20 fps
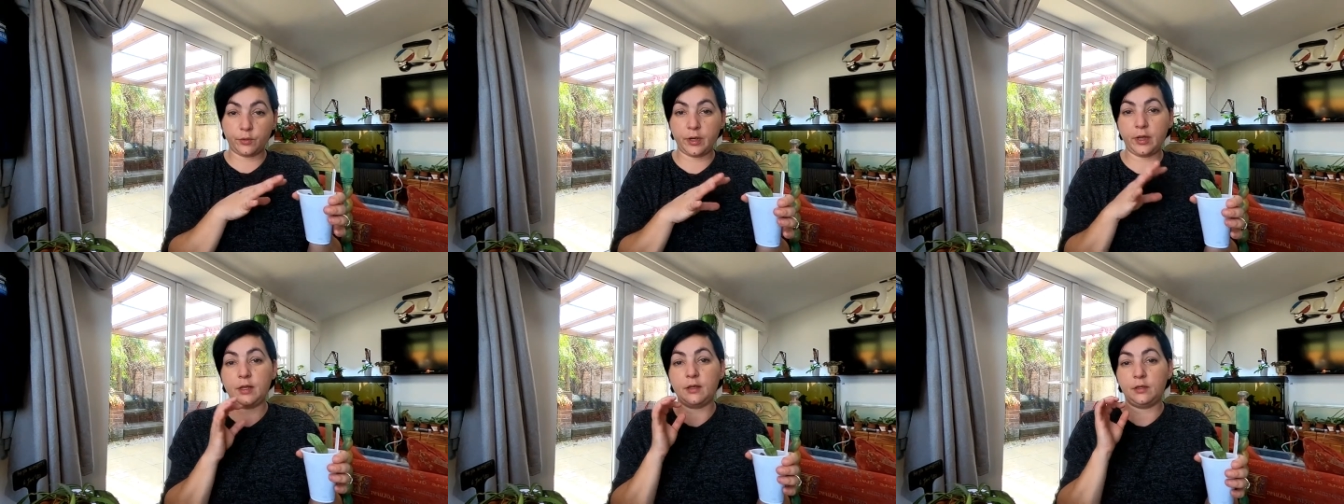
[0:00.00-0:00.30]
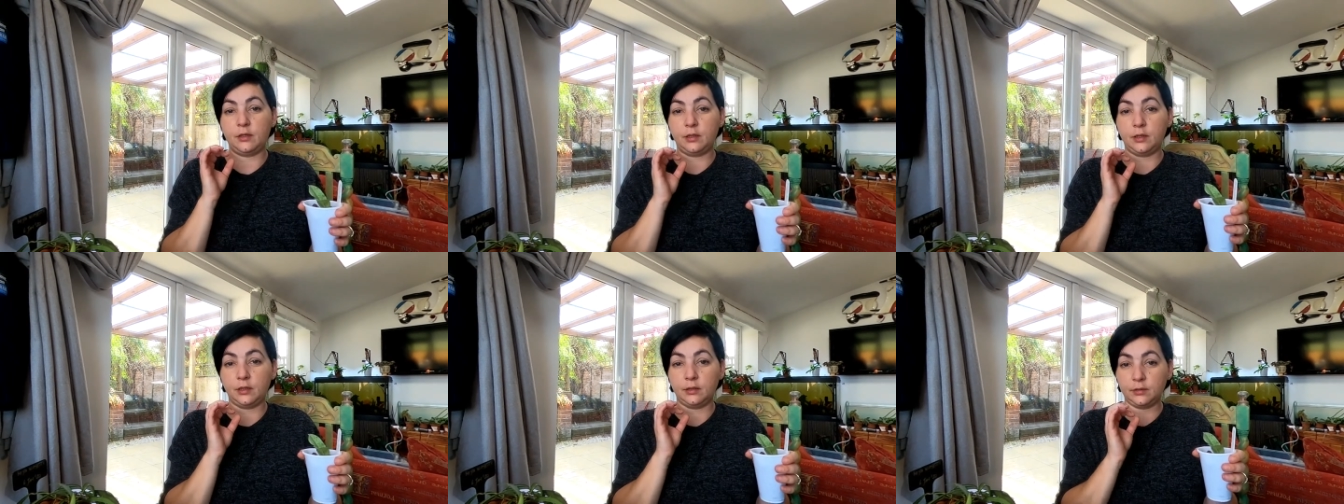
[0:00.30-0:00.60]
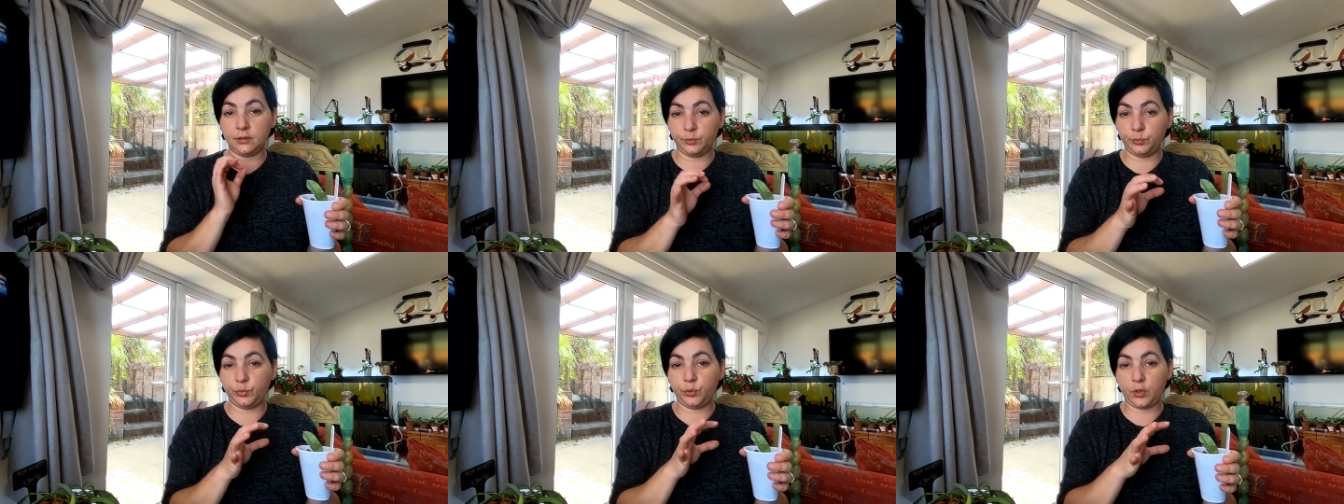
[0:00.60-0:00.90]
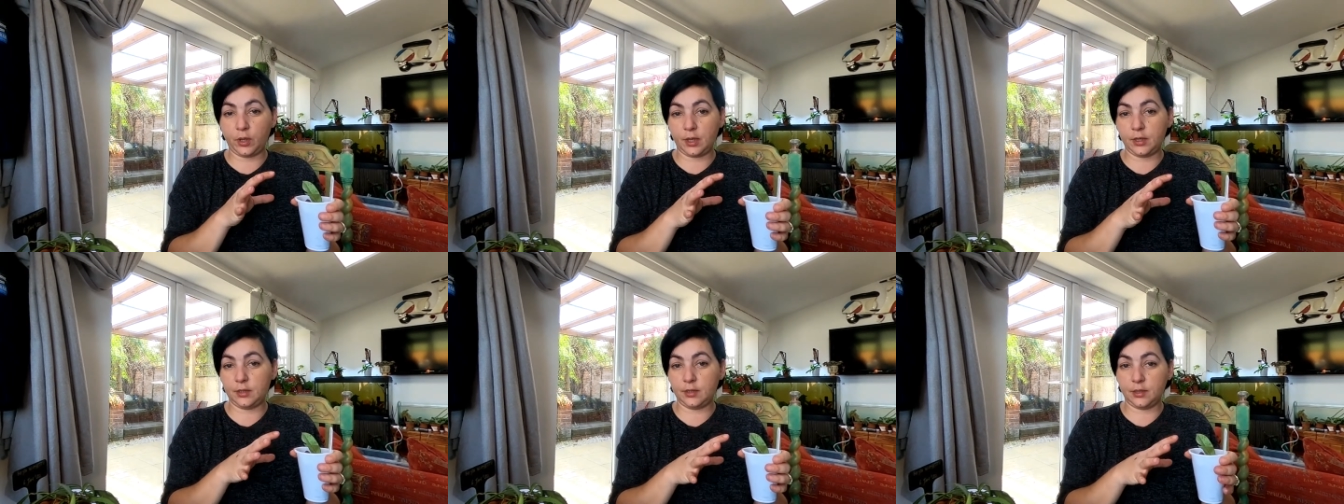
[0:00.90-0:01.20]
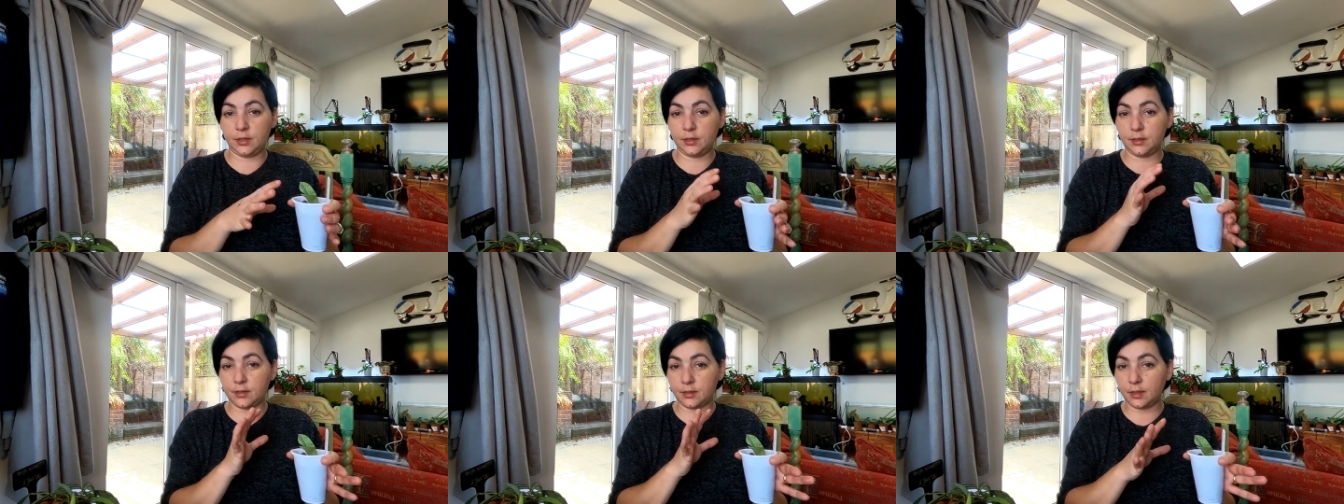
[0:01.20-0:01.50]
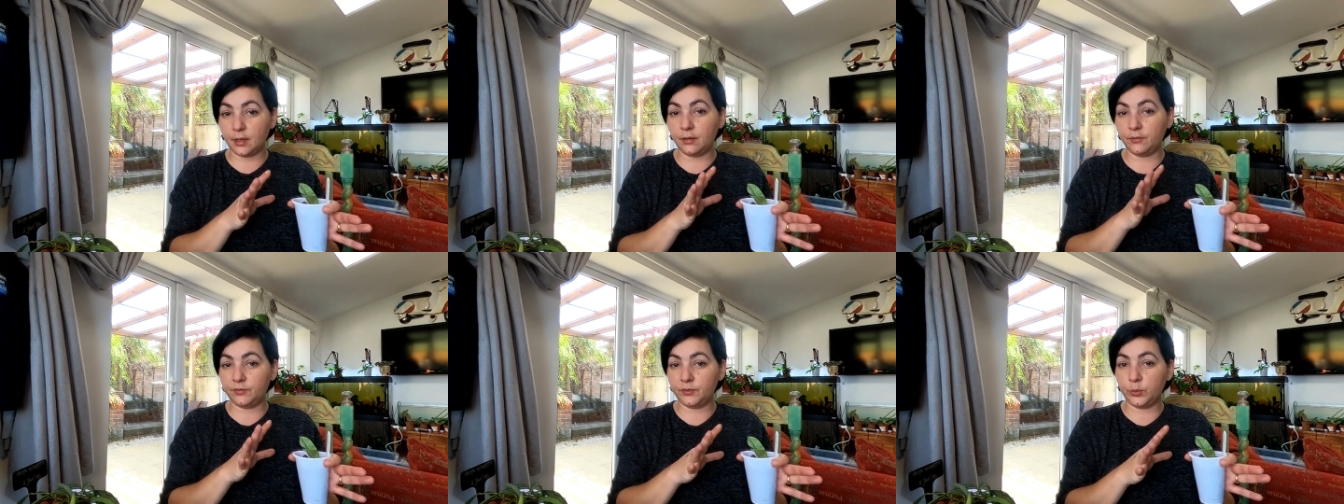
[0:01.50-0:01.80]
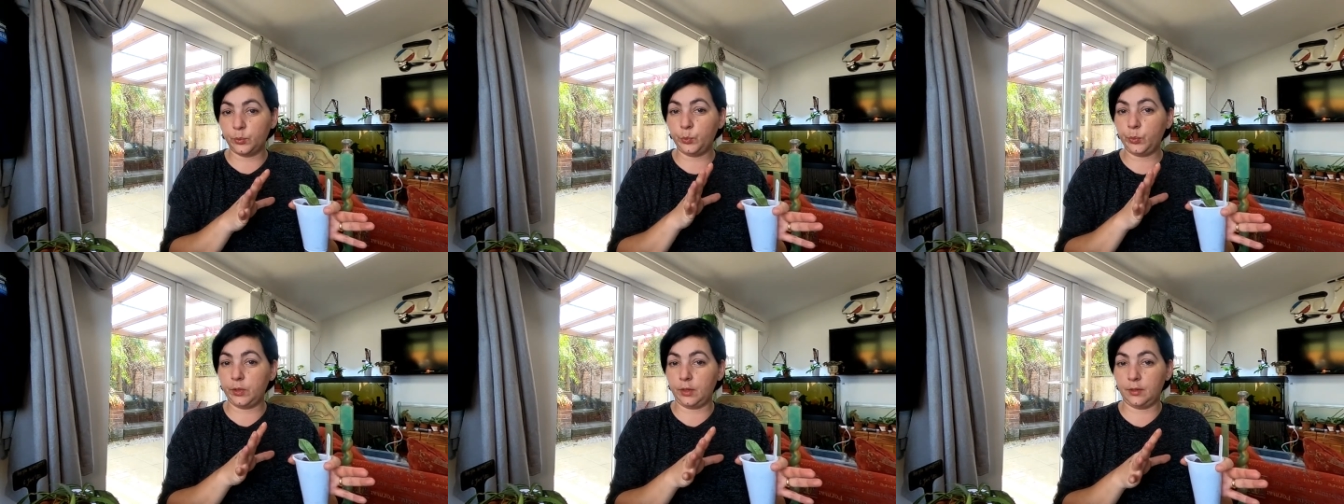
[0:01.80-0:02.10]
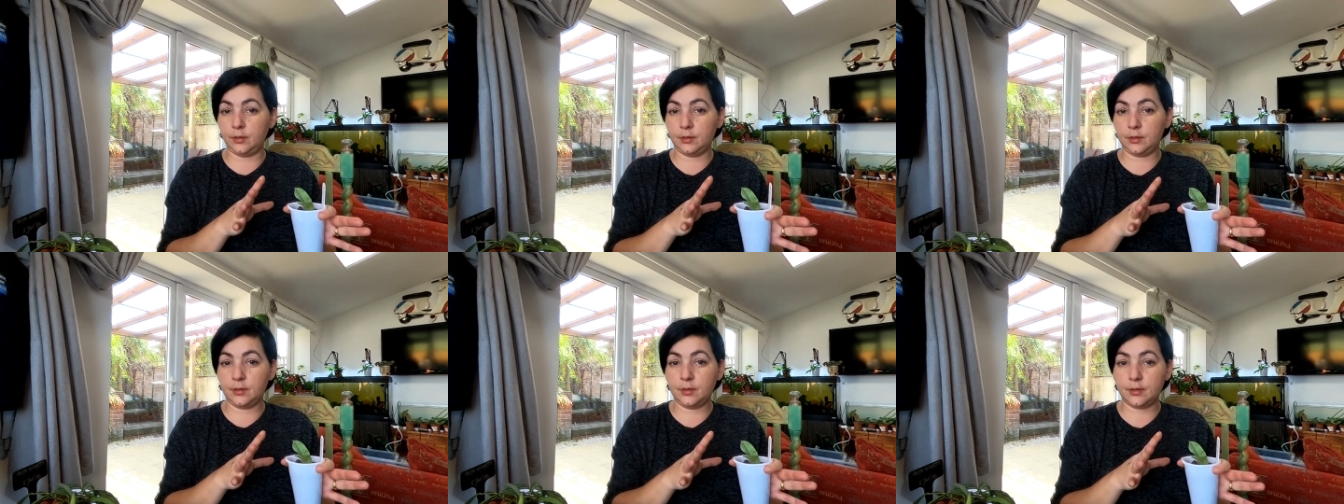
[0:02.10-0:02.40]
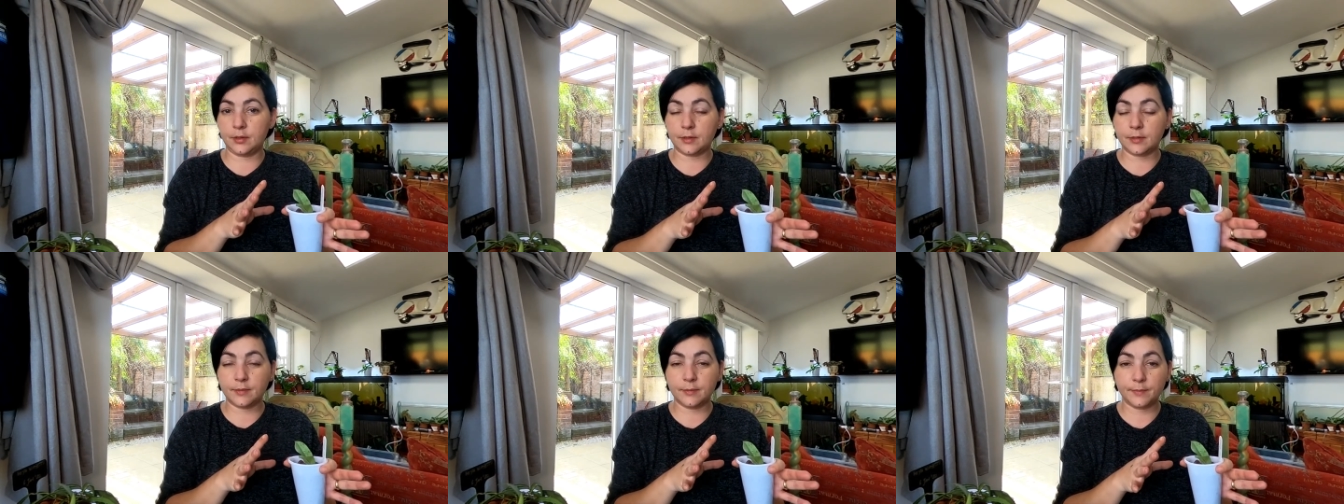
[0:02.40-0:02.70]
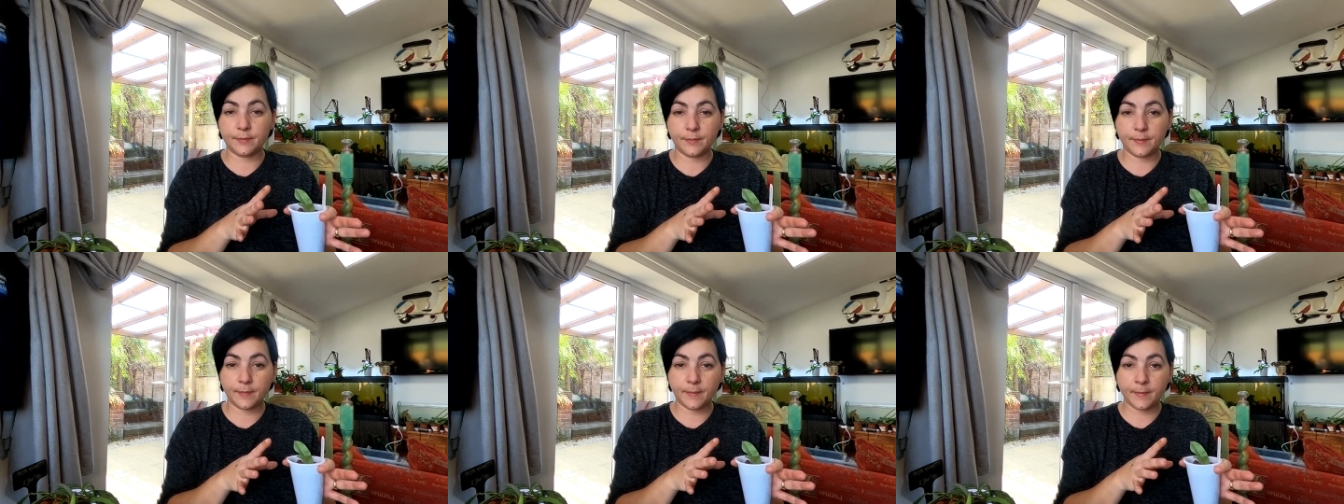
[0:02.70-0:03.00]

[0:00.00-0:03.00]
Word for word: creating the prices of the plants.